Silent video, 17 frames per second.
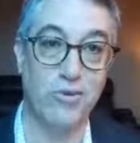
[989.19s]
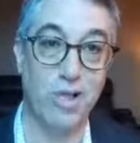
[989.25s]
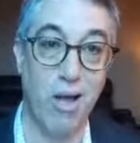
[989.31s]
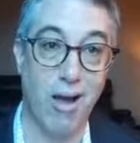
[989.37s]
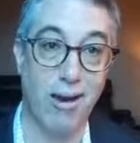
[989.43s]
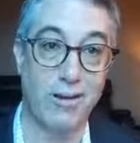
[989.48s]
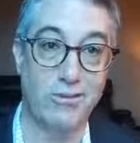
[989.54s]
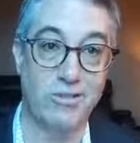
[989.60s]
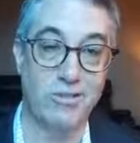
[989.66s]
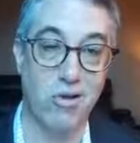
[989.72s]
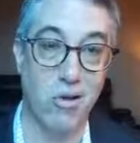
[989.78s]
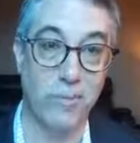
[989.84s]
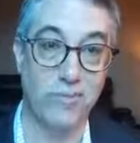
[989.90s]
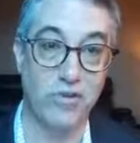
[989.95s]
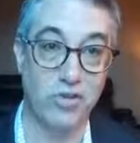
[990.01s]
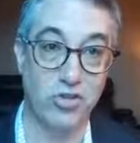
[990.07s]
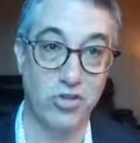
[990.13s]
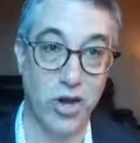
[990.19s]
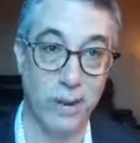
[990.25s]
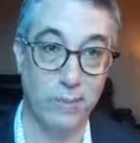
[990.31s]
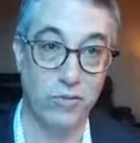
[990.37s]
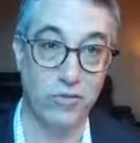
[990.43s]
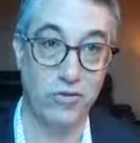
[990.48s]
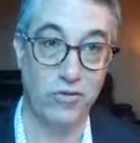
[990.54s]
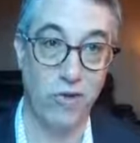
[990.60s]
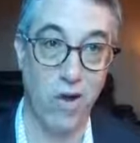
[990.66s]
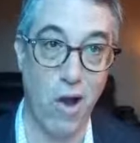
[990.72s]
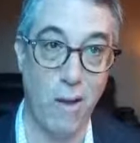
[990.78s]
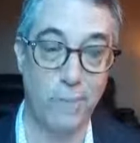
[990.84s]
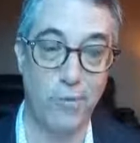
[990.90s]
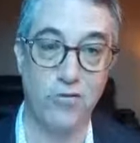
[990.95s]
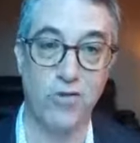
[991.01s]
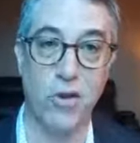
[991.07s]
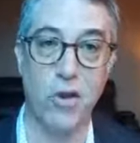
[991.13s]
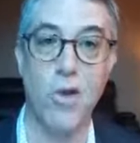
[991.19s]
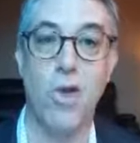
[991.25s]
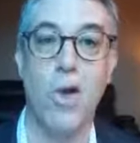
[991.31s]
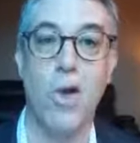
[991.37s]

Lions clubs, and chambers of commerce.